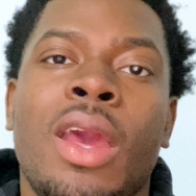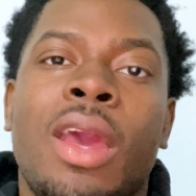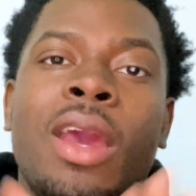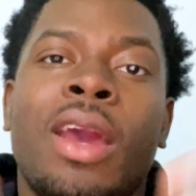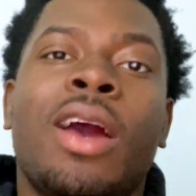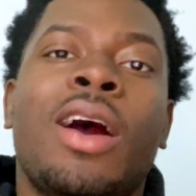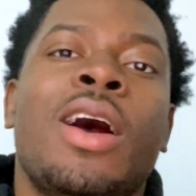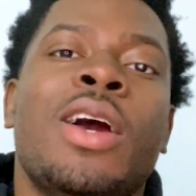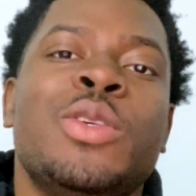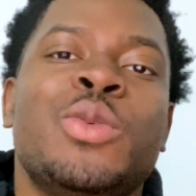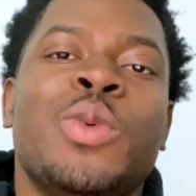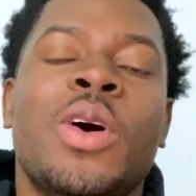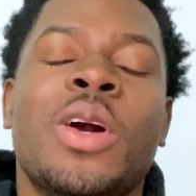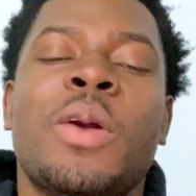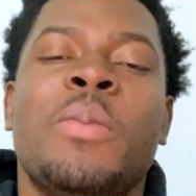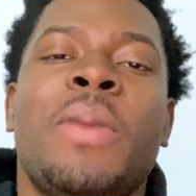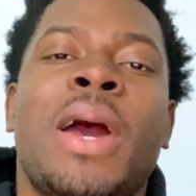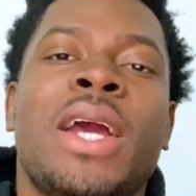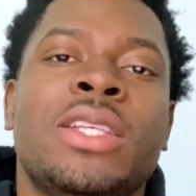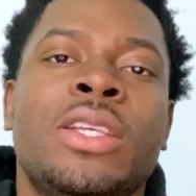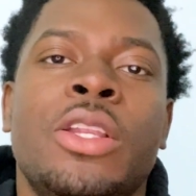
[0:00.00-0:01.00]
Hey guys,
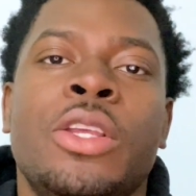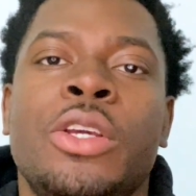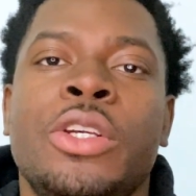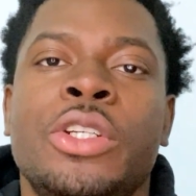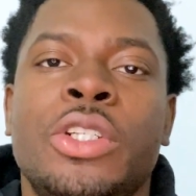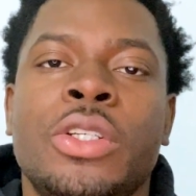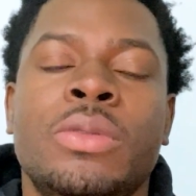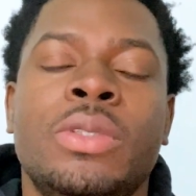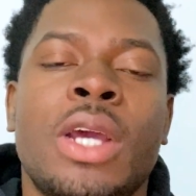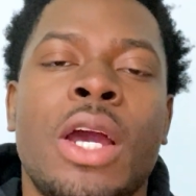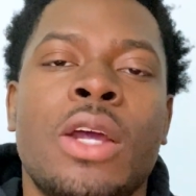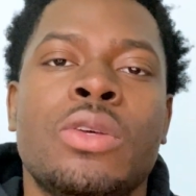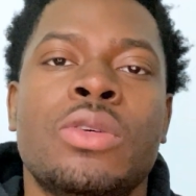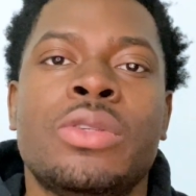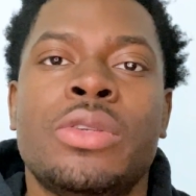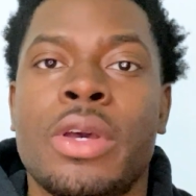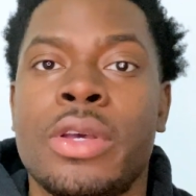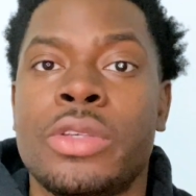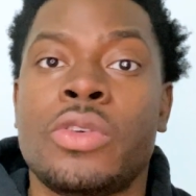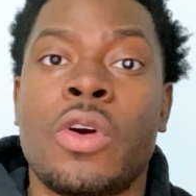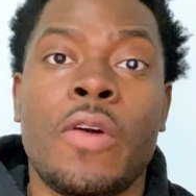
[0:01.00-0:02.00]
welcome back to the YouTube channel.
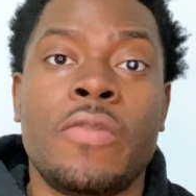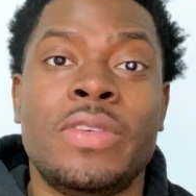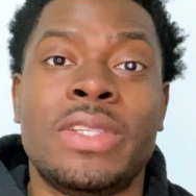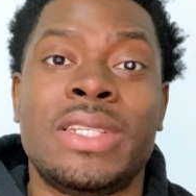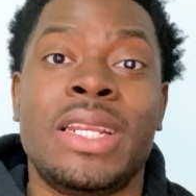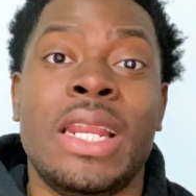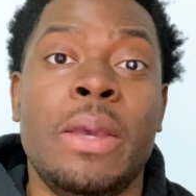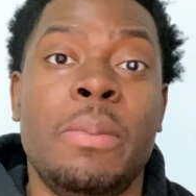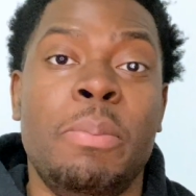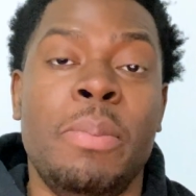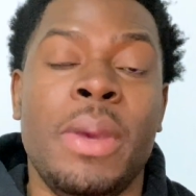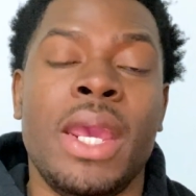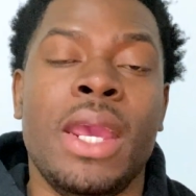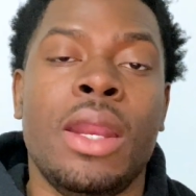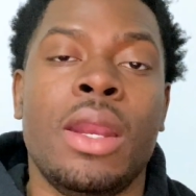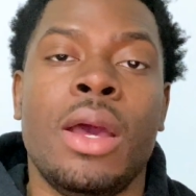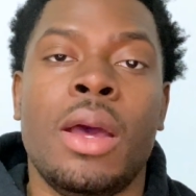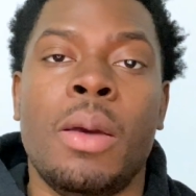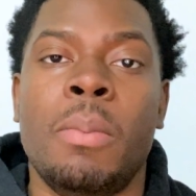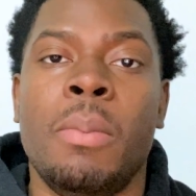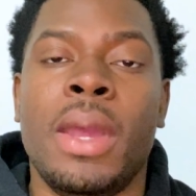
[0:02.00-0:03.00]
So it's obviously
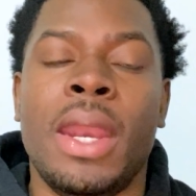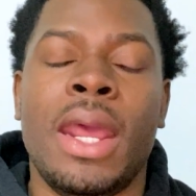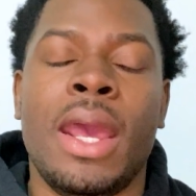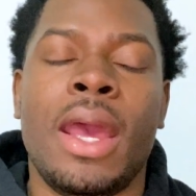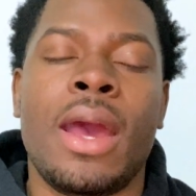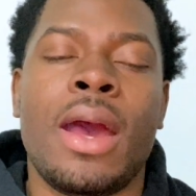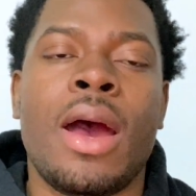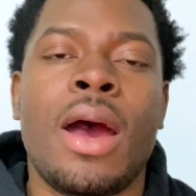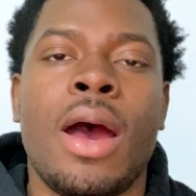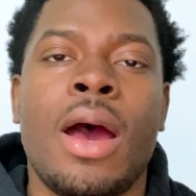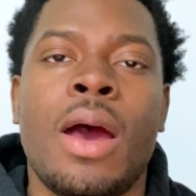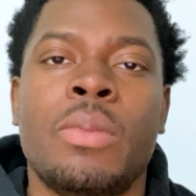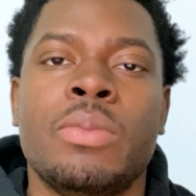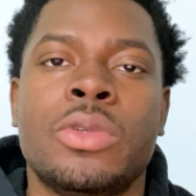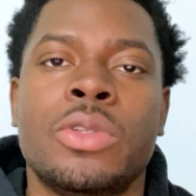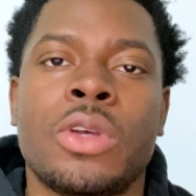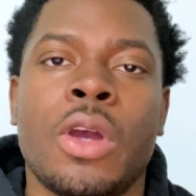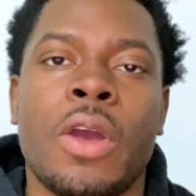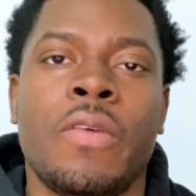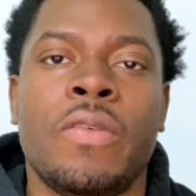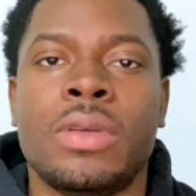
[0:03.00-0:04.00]
been a minute.
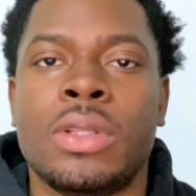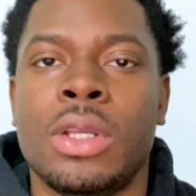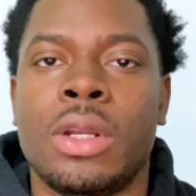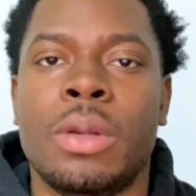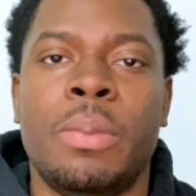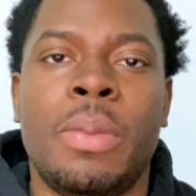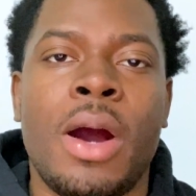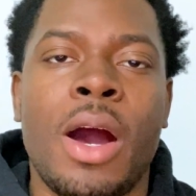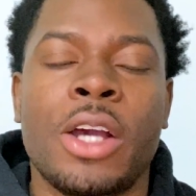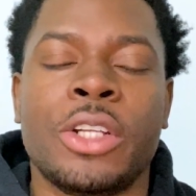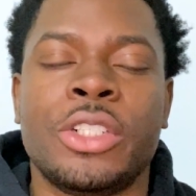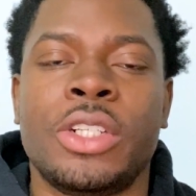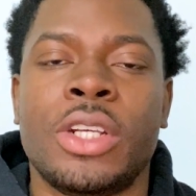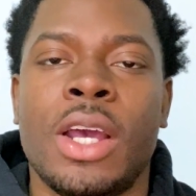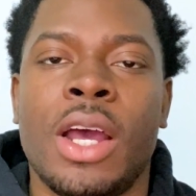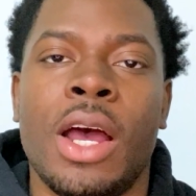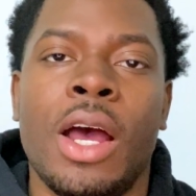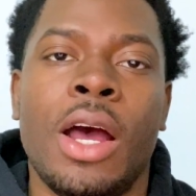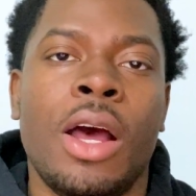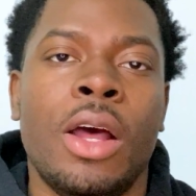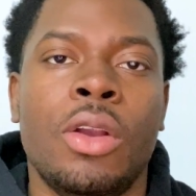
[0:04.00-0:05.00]
Sorry for the departure.
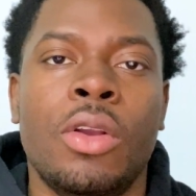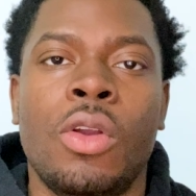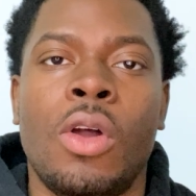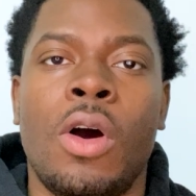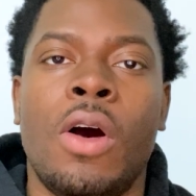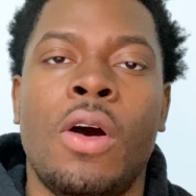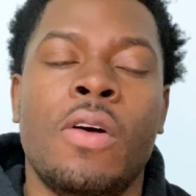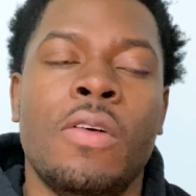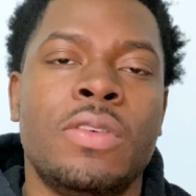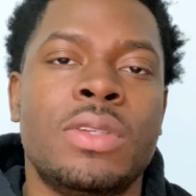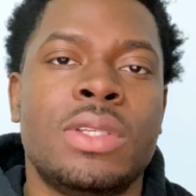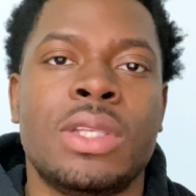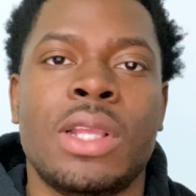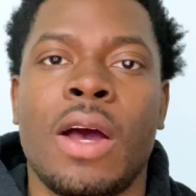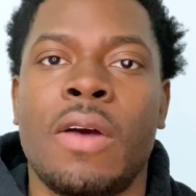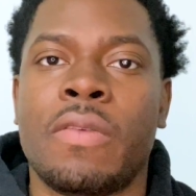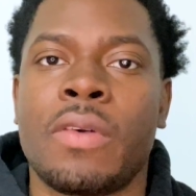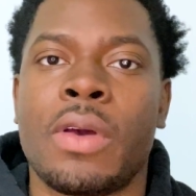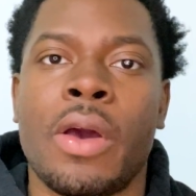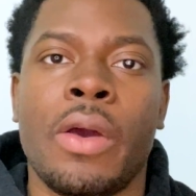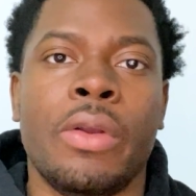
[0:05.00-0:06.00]
A lot of
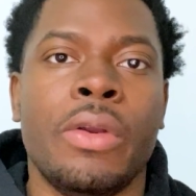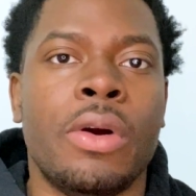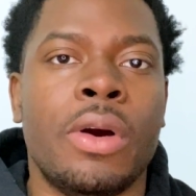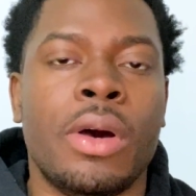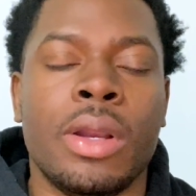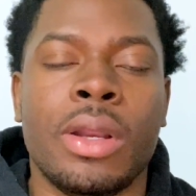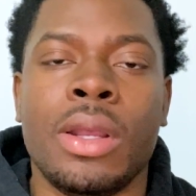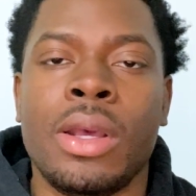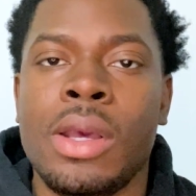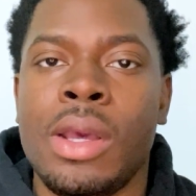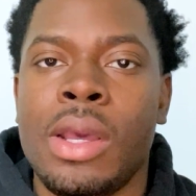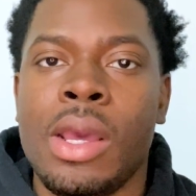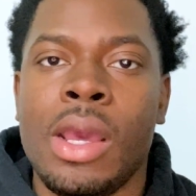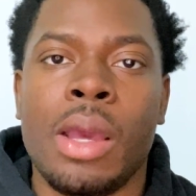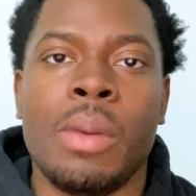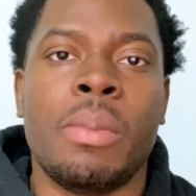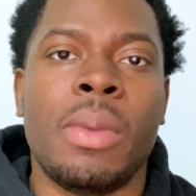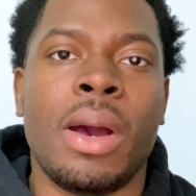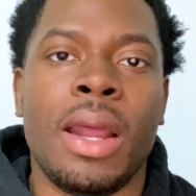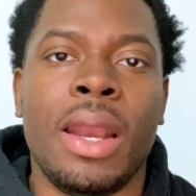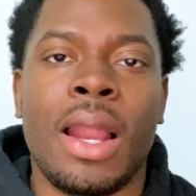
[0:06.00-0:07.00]
stuff going on
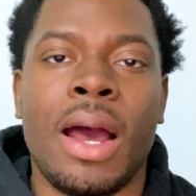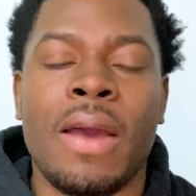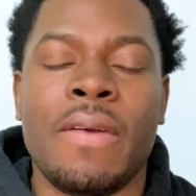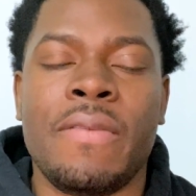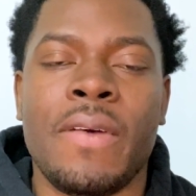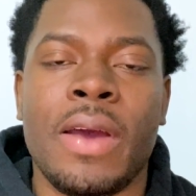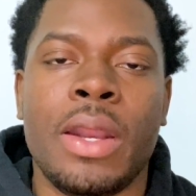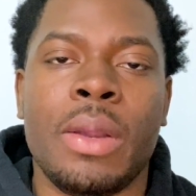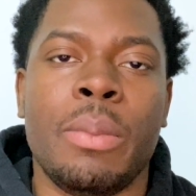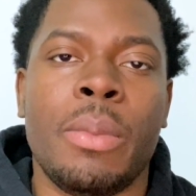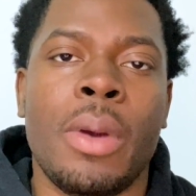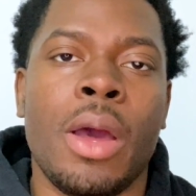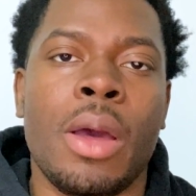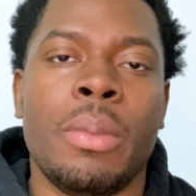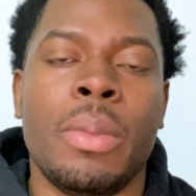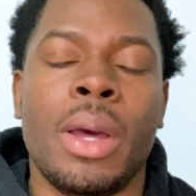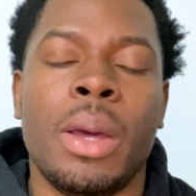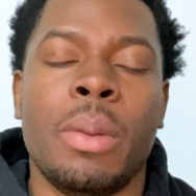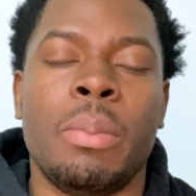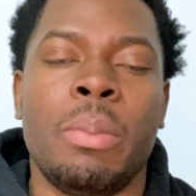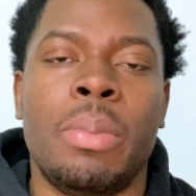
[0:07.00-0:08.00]
in my life at the
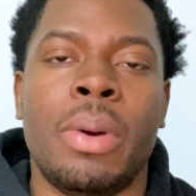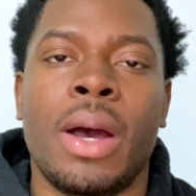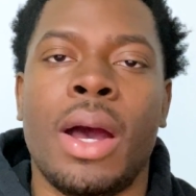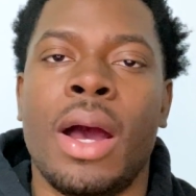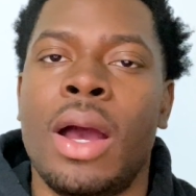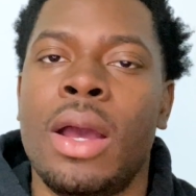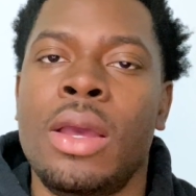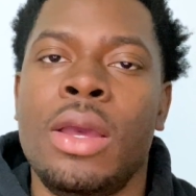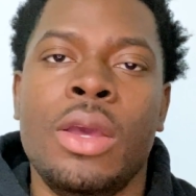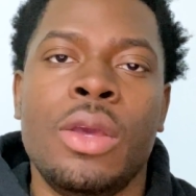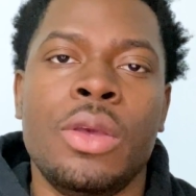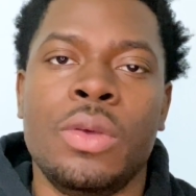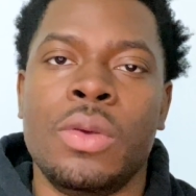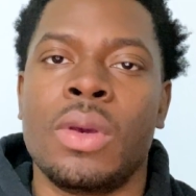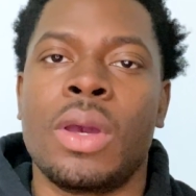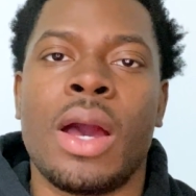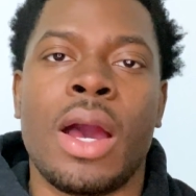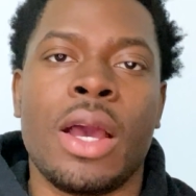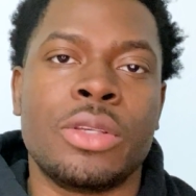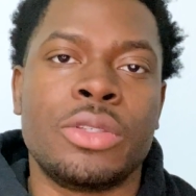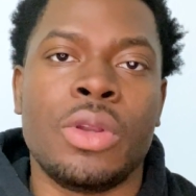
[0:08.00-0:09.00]
moment, but you
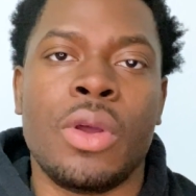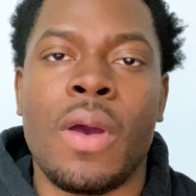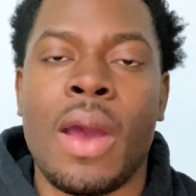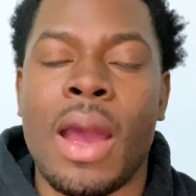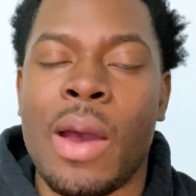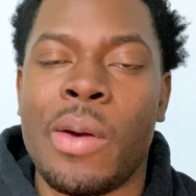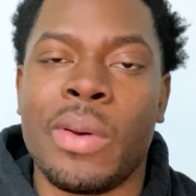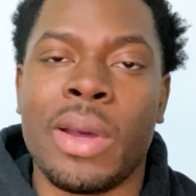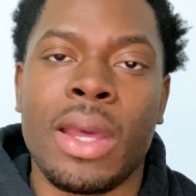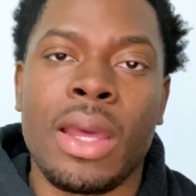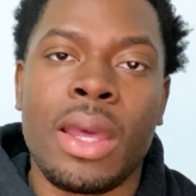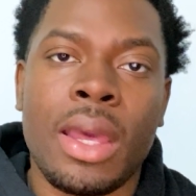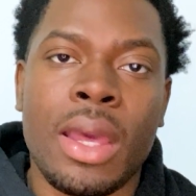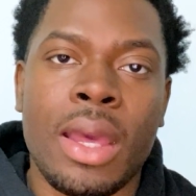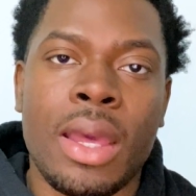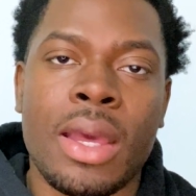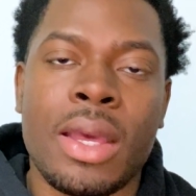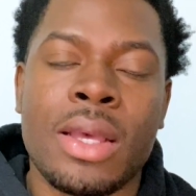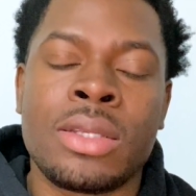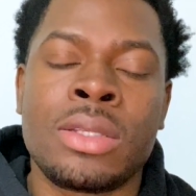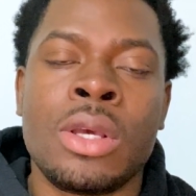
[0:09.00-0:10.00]
guys know how it
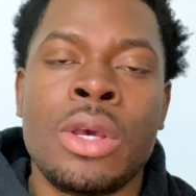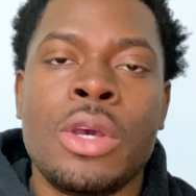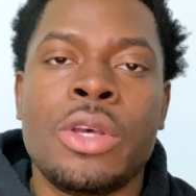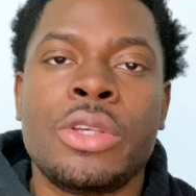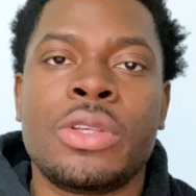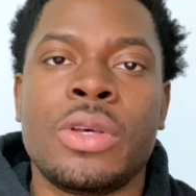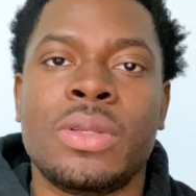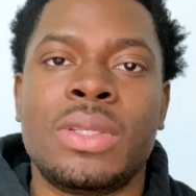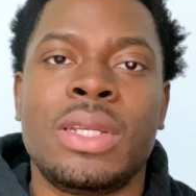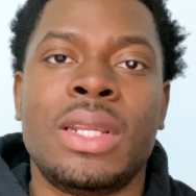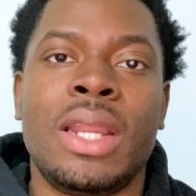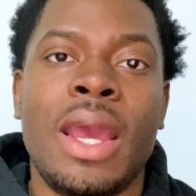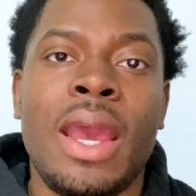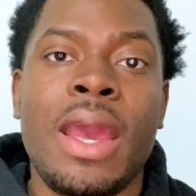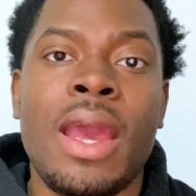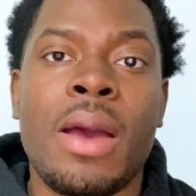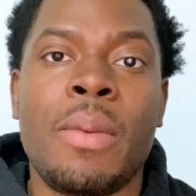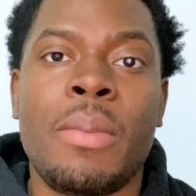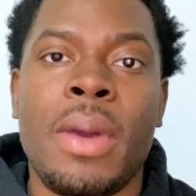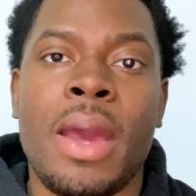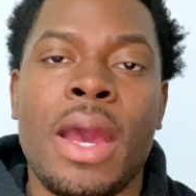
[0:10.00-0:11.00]
is. So today
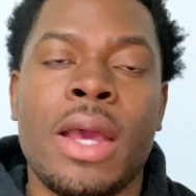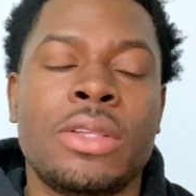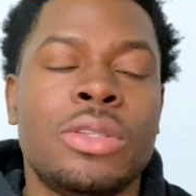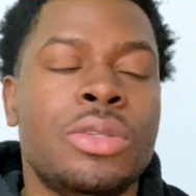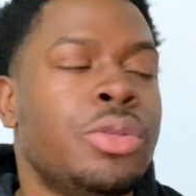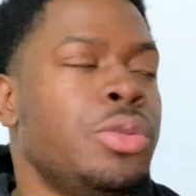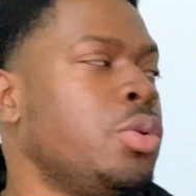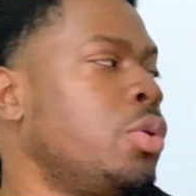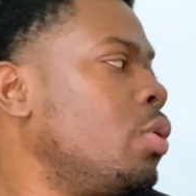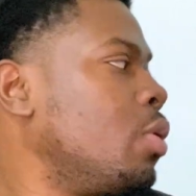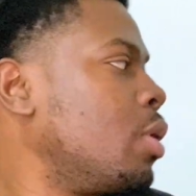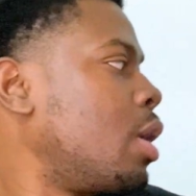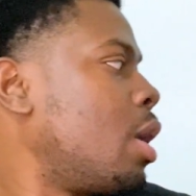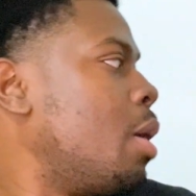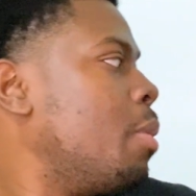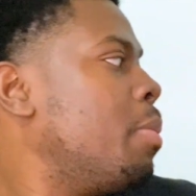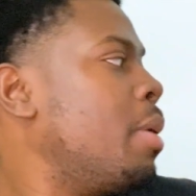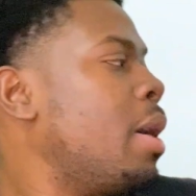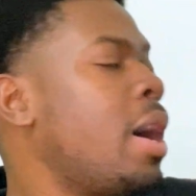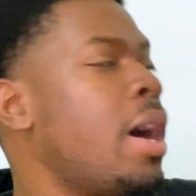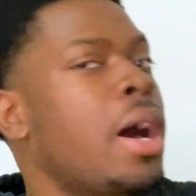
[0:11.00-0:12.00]
I'm here to talk
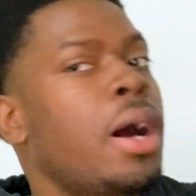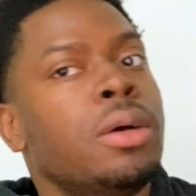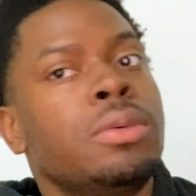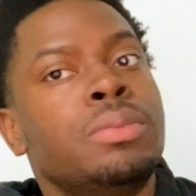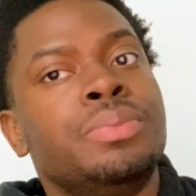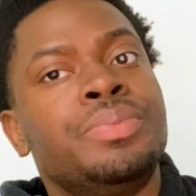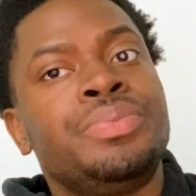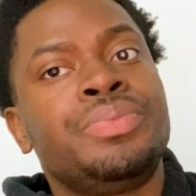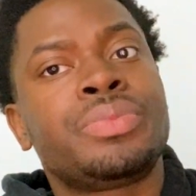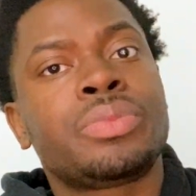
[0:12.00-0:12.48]
about